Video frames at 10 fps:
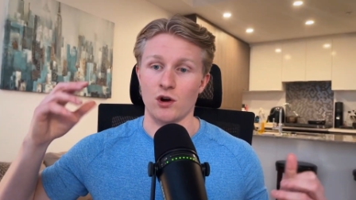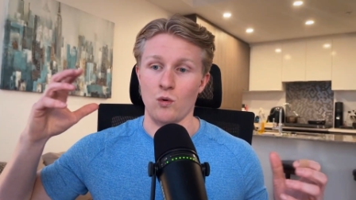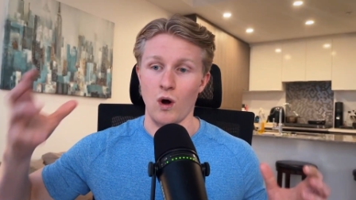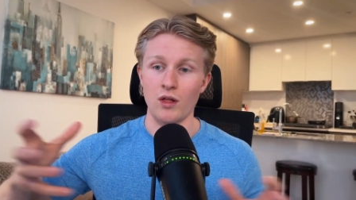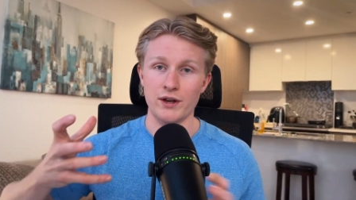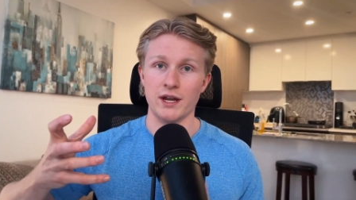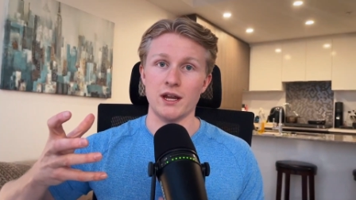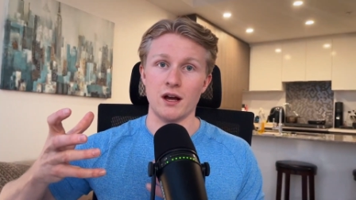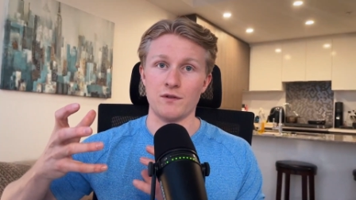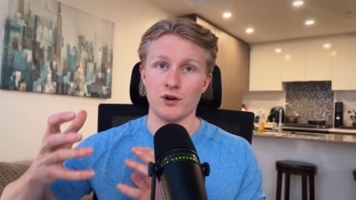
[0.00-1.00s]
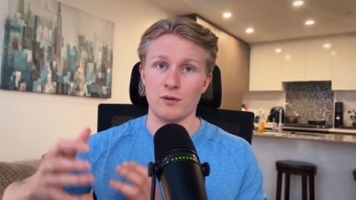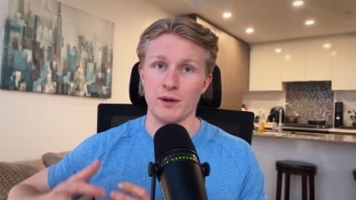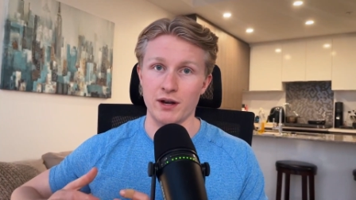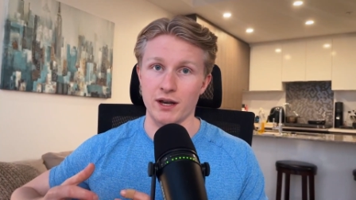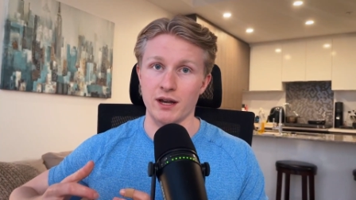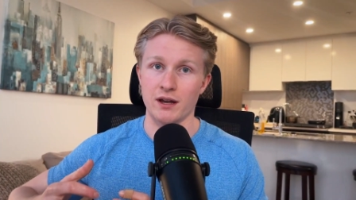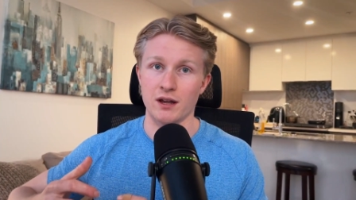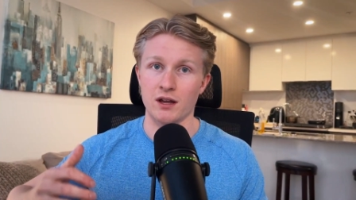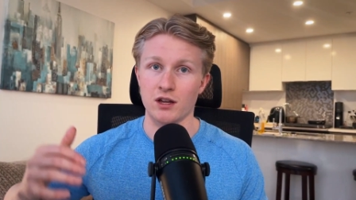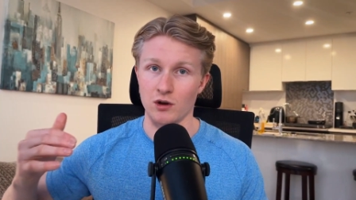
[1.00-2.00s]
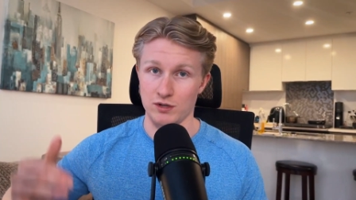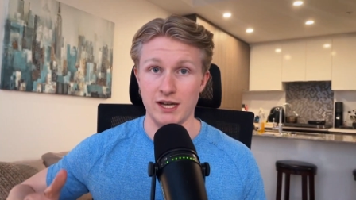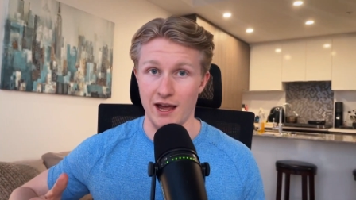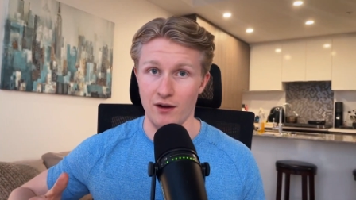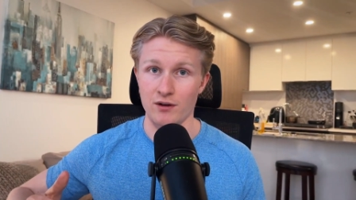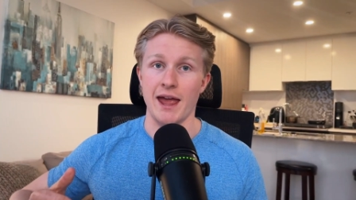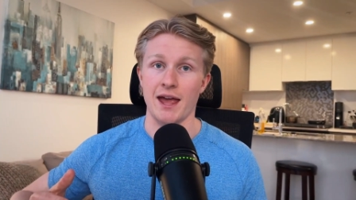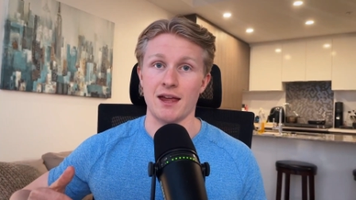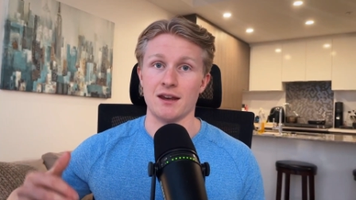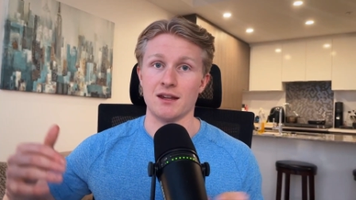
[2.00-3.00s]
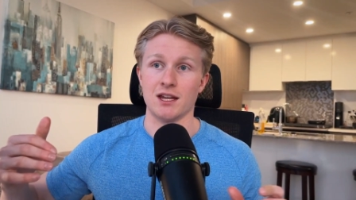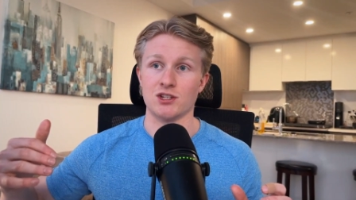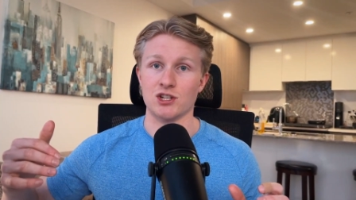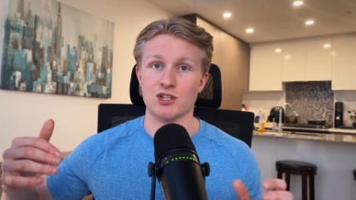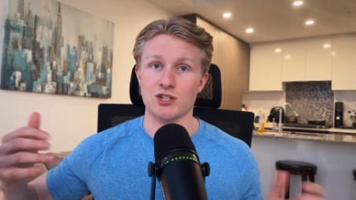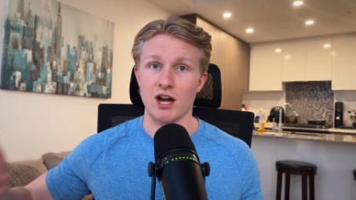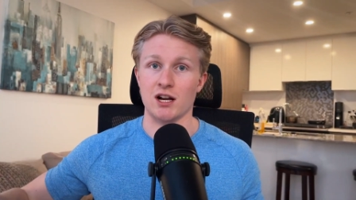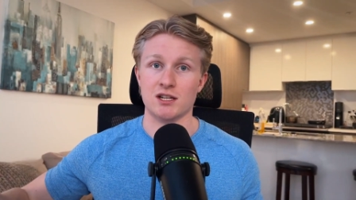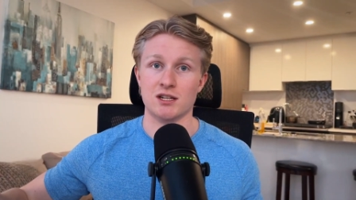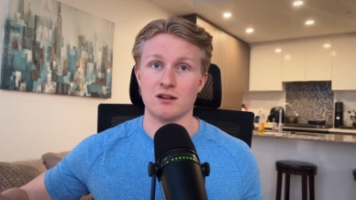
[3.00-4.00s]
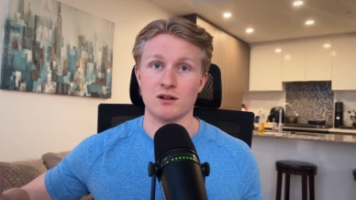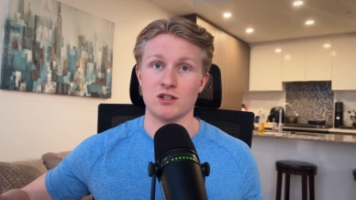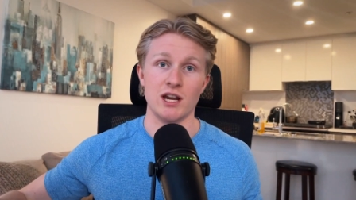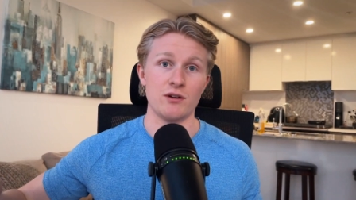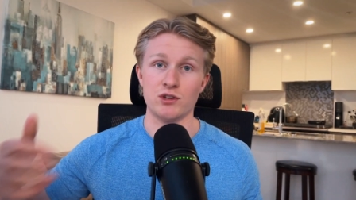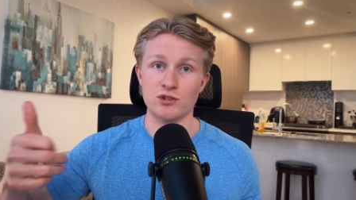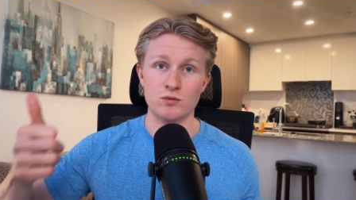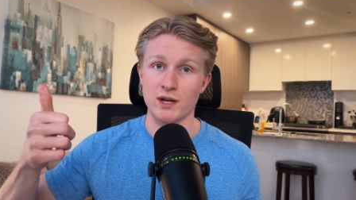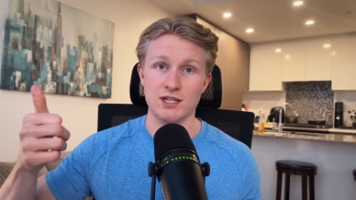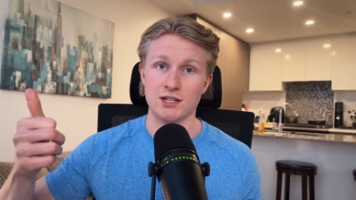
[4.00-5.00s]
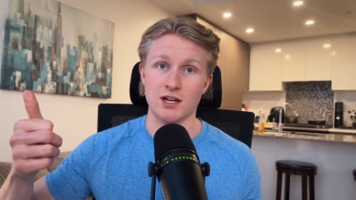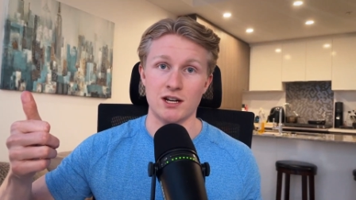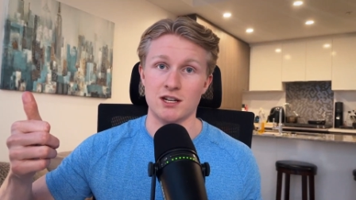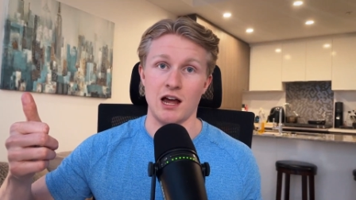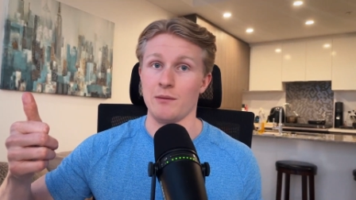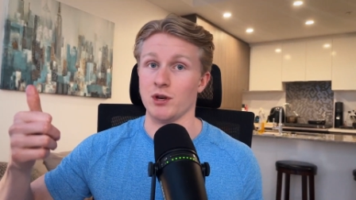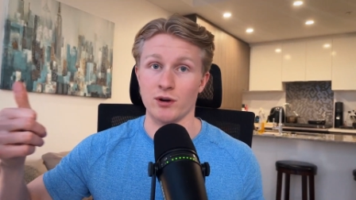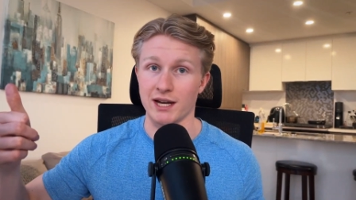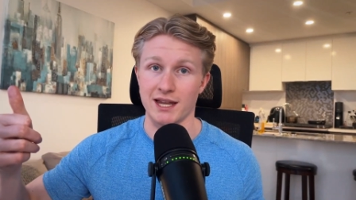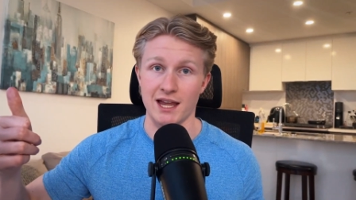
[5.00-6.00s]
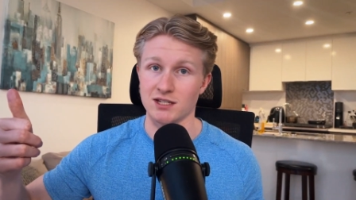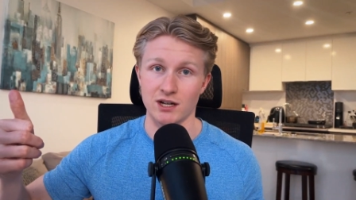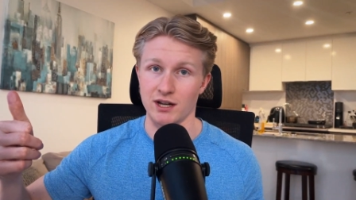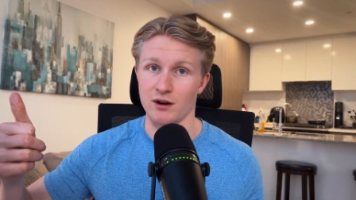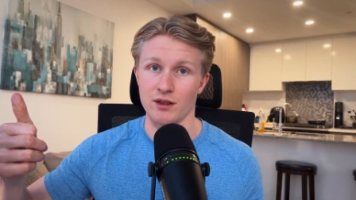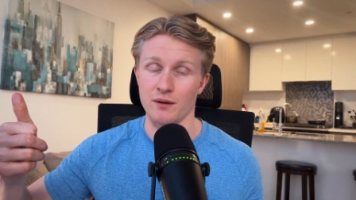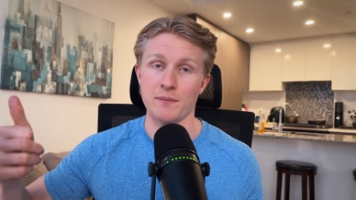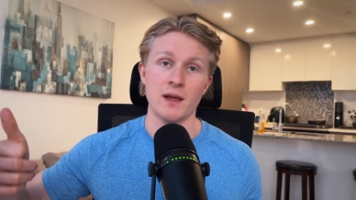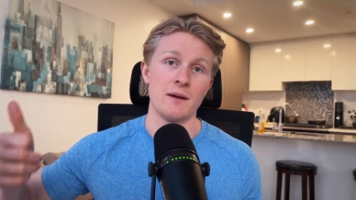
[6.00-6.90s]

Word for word: the quality of your community goes down, and it just sucks because now you just wasted a ton of time. You don't get a case study out of them.